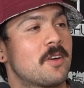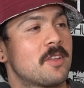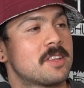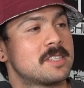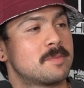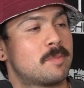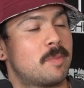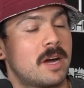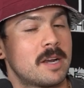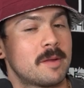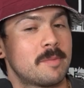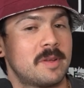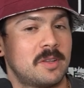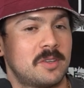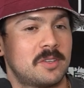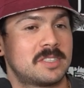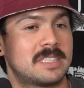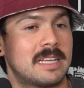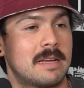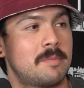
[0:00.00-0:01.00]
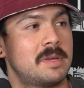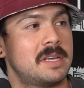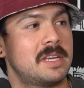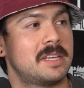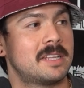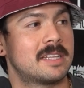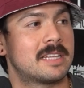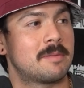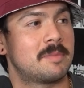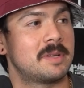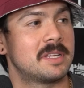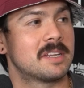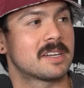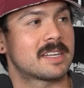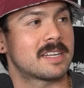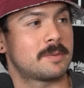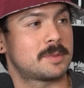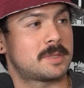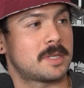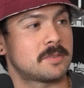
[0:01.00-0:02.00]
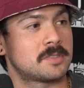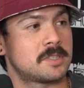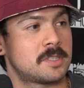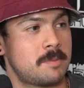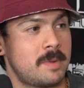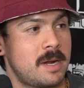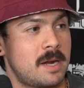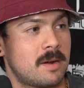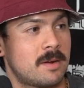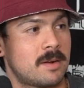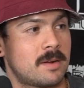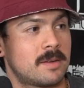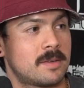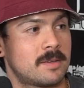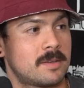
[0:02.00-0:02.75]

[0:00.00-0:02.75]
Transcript: all these bodybuilders that be looking themselves in the mirror?